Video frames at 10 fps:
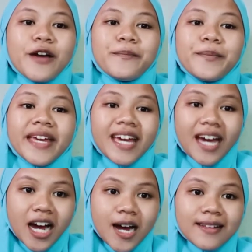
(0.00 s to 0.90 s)

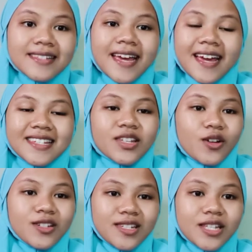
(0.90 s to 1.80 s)
Because it
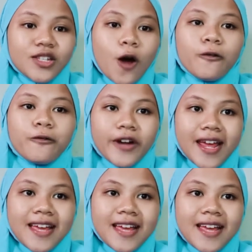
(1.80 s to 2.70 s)
consists of
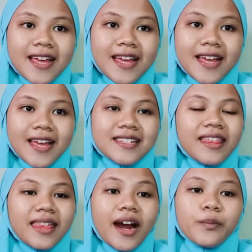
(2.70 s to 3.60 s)
phrases that
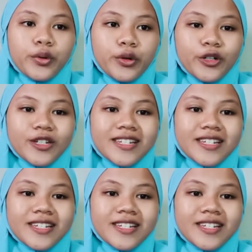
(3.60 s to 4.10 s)
are put